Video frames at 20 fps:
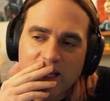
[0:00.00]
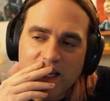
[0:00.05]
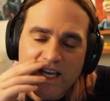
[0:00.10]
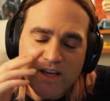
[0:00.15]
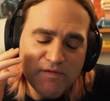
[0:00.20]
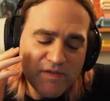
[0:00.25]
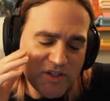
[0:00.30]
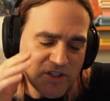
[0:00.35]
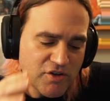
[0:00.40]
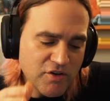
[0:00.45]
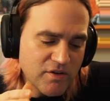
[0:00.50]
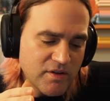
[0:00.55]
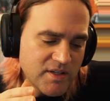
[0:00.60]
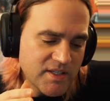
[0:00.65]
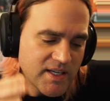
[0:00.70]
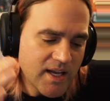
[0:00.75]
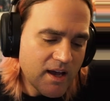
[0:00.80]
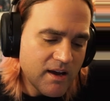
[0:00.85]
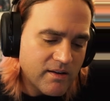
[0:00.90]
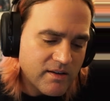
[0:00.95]
If it
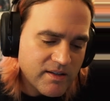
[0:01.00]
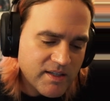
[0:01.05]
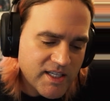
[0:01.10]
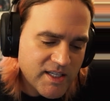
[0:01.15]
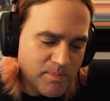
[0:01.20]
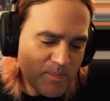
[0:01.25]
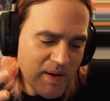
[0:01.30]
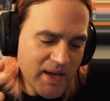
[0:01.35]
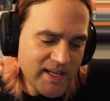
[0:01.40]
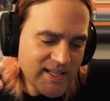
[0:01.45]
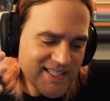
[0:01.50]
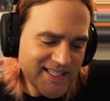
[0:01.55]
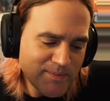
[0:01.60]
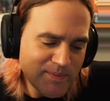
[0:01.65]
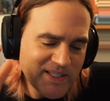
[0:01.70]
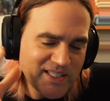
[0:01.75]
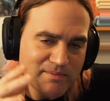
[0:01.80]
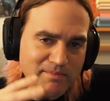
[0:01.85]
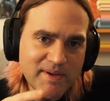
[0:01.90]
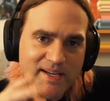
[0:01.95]
turns out he paid
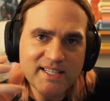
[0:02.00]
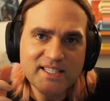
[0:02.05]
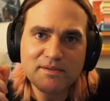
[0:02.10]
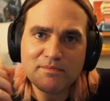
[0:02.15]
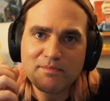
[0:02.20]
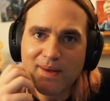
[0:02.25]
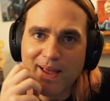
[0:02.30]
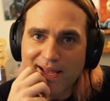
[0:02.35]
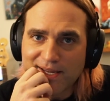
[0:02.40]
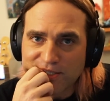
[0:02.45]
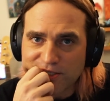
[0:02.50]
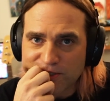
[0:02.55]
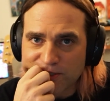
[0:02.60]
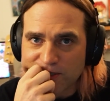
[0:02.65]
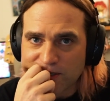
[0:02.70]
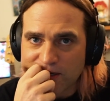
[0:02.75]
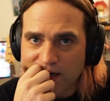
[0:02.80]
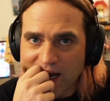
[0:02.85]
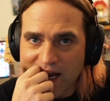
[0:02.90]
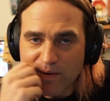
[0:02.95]
someone to mix and
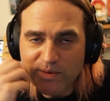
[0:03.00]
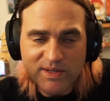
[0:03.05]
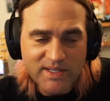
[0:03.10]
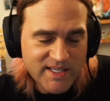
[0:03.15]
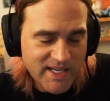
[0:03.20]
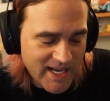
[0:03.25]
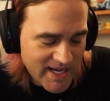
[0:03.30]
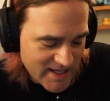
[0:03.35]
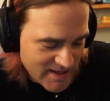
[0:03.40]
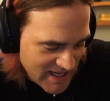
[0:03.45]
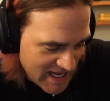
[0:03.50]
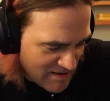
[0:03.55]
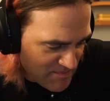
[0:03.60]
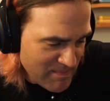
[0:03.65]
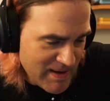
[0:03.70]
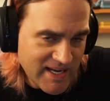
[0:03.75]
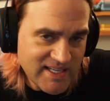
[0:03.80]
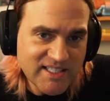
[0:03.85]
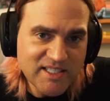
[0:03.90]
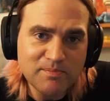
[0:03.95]
master, I would say that
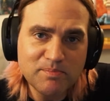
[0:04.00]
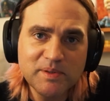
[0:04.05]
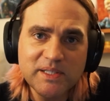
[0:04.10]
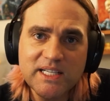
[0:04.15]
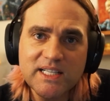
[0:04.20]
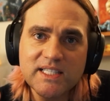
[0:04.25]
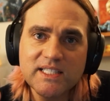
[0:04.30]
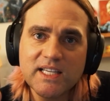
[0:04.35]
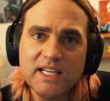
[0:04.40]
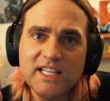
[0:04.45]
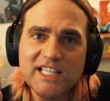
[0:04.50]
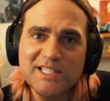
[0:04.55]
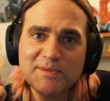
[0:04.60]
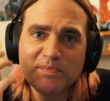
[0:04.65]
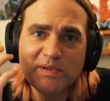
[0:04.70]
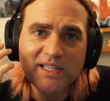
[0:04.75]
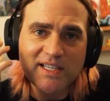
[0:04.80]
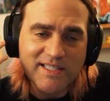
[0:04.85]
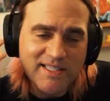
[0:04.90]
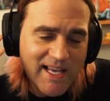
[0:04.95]
makes complete sense
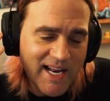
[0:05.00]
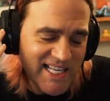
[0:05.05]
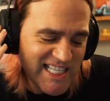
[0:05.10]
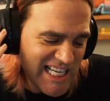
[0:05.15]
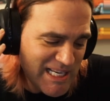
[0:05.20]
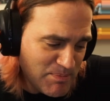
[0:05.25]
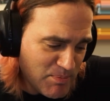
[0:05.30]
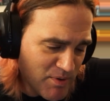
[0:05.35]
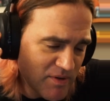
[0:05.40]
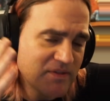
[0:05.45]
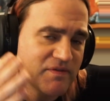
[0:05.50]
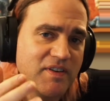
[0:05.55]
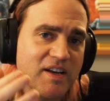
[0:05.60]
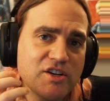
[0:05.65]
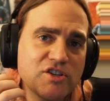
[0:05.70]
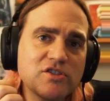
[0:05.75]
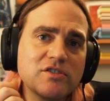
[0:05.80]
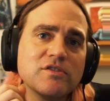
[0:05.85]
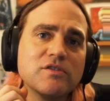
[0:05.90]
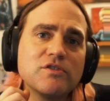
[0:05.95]
because that is a
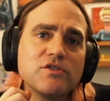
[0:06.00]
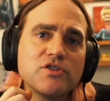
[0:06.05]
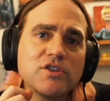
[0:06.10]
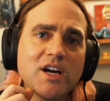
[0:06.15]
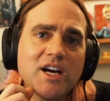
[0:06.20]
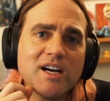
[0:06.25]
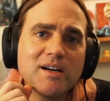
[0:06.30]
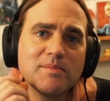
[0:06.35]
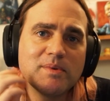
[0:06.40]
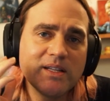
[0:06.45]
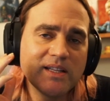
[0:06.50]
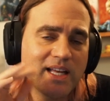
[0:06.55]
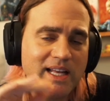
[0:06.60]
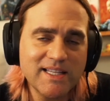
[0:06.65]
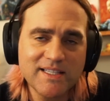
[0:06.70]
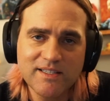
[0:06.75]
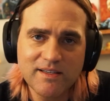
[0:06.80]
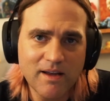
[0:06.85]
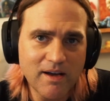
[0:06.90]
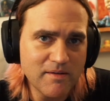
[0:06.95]
professional job and
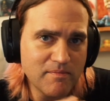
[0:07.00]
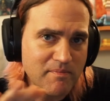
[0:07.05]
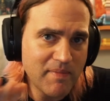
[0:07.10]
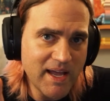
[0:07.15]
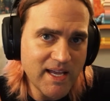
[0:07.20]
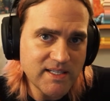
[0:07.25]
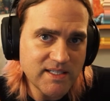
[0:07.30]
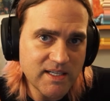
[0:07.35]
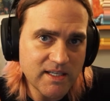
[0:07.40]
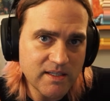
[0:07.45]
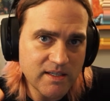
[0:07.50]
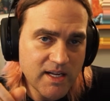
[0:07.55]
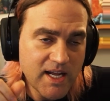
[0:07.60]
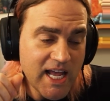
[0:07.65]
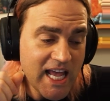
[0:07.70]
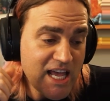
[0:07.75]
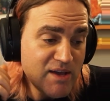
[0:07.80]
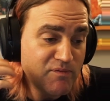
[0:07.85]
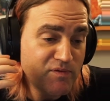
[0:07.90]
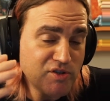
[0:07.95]
that's amazing.
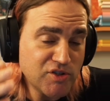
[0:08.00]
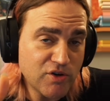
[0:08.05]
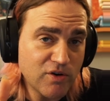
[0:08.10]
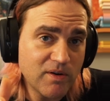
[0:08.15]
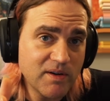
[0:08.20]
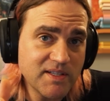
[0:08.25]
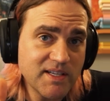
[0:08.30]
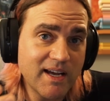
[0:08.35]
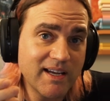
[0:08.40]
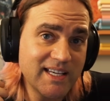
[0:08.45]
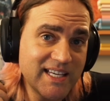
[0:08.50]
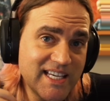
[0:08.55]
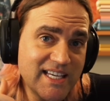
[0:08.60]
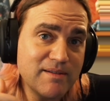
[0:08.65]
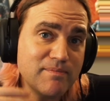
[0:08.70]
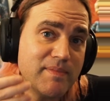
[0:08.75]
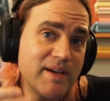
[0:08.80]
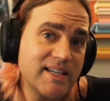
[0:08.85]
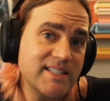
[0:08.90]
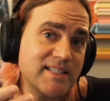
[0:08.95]
If it turns out
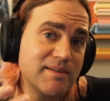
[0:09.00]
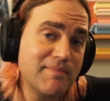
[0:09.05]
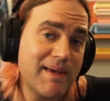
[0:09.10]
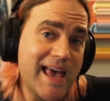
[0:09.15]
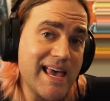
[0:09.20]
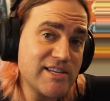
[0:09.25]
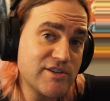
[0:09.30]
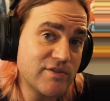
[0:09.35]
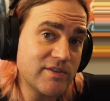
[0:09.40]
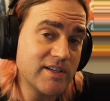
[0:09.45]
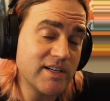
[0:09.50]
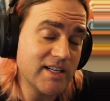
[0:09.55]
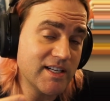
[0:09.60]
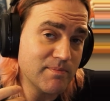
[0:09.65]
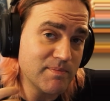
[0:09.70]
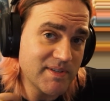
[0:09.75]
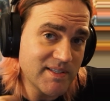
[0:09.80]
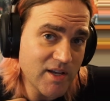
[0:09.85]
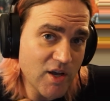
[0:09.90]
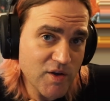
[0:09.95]
he mixed and mastered it
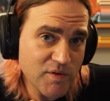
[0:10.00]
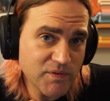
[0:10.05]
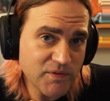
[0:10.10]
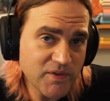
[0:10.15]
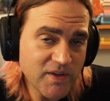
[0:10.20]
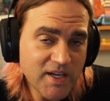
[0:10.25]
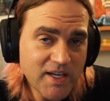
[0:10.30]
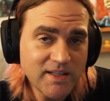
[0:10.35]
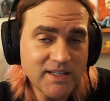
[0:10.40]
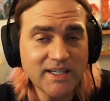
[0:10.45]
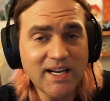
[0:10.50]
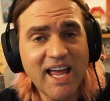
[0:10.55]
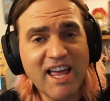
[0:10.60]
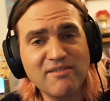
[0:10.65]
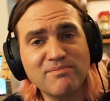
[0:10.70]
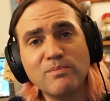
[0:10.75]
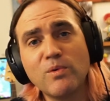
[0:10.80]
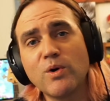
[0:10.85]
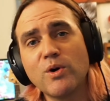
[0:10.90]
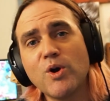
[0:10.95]
himself, then I
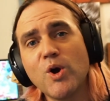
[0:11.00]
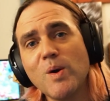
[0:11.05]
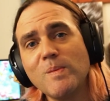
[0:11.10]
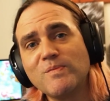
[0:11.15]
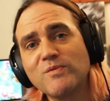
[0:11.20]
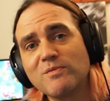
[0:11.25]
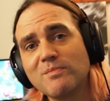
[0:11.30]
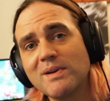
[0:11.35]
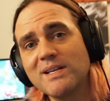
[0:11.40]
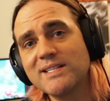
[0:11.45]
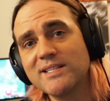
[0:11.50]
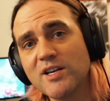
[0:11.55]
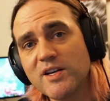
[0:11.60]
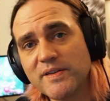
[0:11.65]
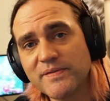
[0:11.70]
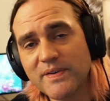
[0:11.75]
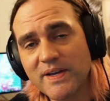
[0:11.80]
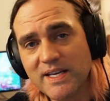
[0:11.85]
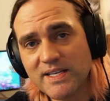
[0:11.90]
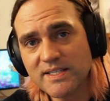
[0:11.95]
have more hope for
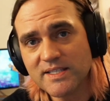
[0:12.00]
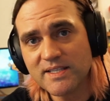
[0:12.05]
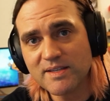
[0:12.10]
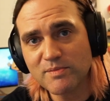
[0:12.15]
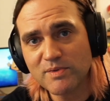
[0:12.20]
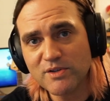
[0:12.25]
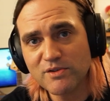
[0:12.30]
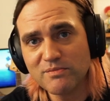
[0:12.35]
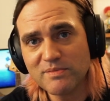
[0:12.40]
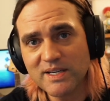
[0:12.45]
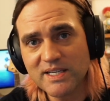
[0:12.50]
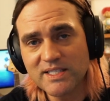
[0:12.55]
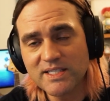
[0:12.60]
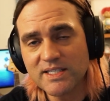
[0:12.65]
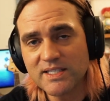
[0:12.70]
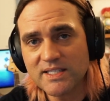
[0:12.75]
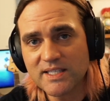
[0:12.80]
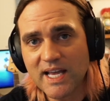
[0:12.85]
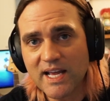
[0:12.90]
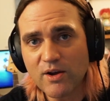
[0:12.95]
myself as someone who
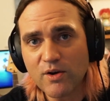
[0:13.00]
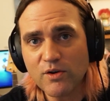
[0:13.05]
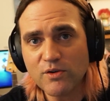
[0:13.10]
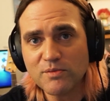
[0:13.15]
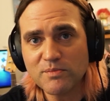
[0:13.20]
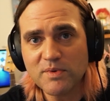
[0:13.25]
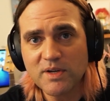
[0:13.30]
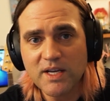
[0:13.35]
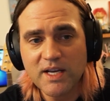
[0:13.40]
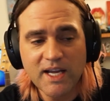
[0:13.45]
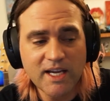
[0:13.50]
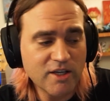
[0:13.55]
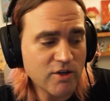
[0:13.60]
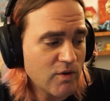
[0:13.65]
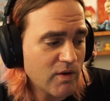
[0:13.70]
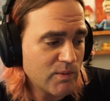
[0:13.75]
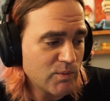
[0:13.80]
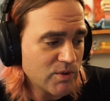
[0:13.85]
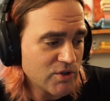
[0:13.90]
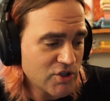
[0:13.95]
mixes at home and
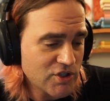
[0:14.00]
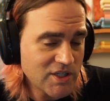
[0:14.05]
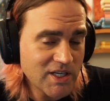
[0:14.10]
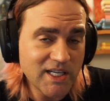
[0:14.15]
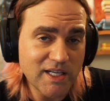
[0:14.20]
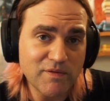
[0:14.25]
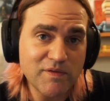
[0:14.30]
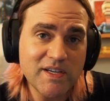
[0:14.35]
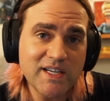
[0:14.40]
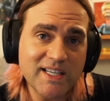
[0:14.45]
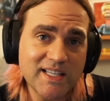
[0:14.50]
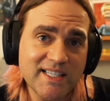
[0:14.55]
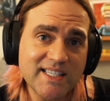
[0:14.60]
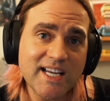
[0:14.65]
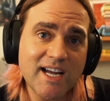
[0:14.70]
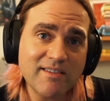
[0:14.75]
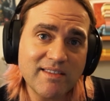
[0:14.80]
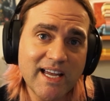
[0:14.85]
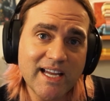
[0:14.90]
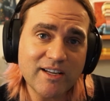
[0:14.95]
going, well, shit, if he can
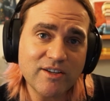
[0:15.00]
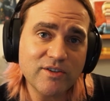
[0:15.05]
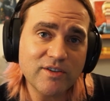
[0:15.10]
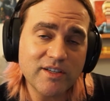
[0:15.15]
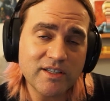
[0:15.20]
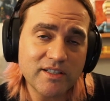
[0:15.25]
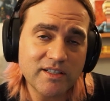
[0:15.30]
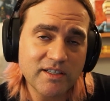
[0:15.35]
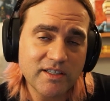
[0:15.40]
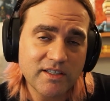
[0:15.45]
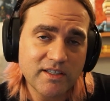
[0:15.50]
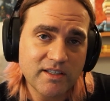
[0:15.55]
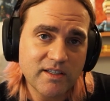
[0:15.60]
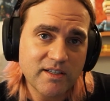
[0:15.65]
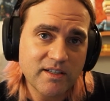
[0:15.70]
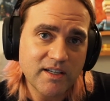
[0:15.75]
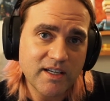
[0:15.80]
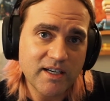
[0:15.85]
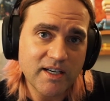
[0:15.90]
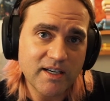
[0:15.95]
sound that good
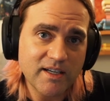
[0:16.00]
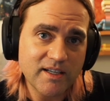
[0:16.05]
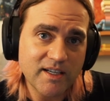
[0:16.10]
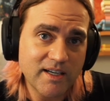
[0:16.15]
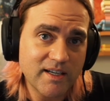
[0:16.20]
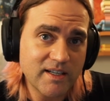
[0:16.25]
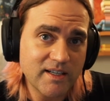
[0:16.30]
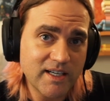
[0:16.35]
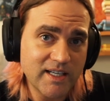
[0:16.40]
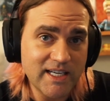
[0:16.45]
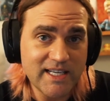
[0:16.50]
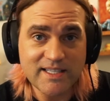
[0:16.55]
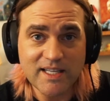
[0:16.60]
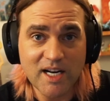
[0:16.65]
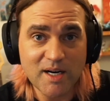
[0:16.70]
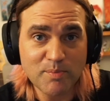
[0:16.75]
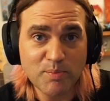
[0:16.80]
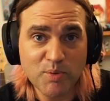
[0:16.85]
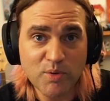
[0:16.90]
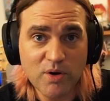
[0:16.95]
uh, and he's
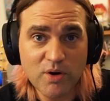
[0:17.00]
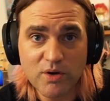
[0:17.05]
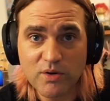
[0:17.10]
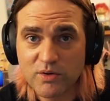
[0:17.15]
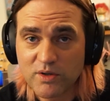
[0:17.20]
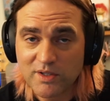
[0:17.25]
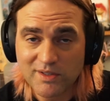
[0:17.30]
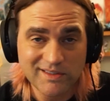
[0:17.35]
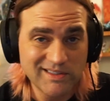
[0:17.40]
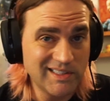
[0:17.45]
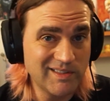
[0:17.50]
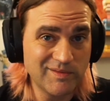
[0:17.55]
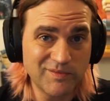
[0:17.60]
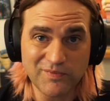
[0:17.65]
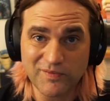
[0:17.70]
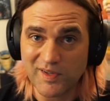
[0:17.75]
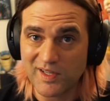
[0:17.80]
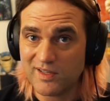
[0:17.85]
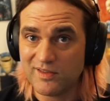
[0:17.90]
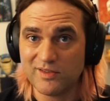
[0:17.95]
not a pro, then
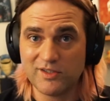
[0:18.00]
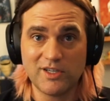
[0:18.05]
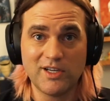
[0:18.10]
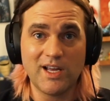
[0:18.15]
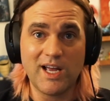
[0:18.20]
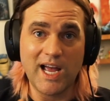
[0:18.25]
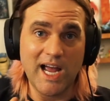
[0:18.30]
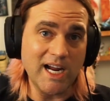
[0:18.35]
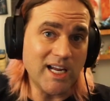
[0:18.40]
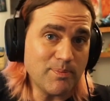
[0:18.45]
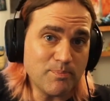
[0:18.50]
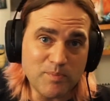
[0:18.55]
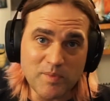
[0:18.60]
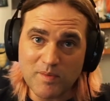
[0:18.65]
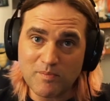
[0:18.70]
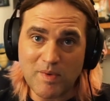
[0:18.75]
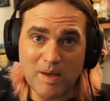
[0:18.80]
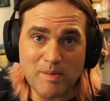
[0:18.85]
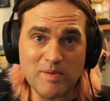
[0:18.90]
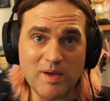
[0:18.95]
I could,
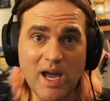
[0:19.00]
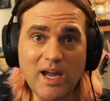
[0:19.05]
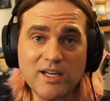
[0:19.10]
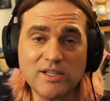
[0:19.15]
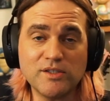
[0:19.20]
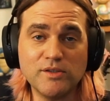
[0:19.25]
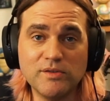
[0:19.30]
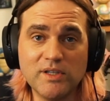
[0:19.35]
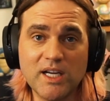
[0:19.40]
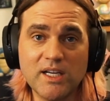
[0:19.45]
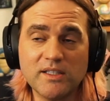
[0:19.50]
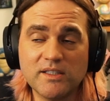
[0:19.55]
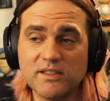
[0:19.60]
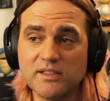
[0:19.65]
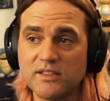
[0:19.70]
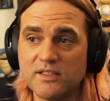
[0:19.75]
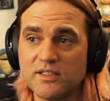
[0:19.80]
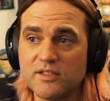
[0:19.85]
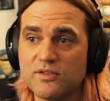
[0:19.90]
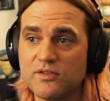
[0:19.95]
maybe I could do that.
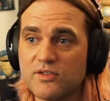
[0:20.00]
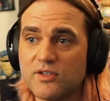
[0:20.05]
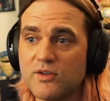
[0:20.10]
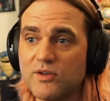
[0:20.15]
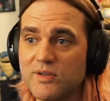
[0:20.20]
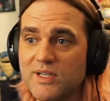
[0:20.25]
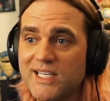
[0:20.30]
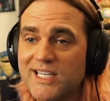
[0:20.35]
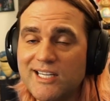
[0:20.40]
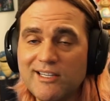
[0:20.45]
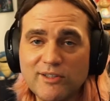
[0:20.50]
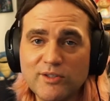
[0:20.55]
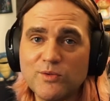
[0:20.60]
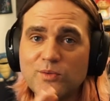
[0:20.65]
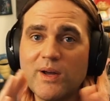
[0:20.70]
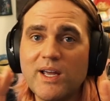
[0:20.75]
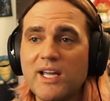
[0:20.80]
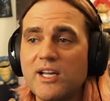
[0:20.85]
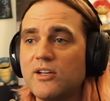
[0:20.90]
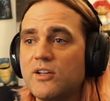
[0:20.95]
So either
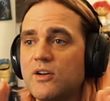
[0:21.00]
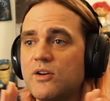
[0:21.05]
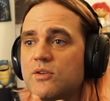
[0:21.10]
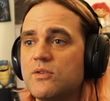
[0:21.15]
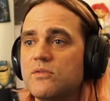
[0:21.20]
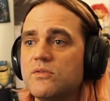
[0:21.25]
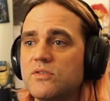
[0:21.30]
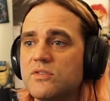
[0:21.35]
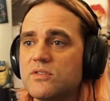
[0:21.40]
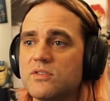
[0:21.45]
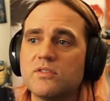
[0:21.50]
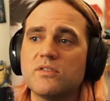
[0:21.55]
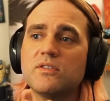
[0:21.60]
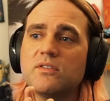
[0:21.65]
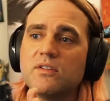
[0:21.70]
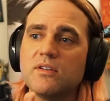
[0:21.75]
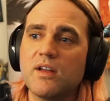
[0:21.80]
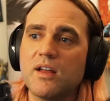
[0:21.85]
way it goes,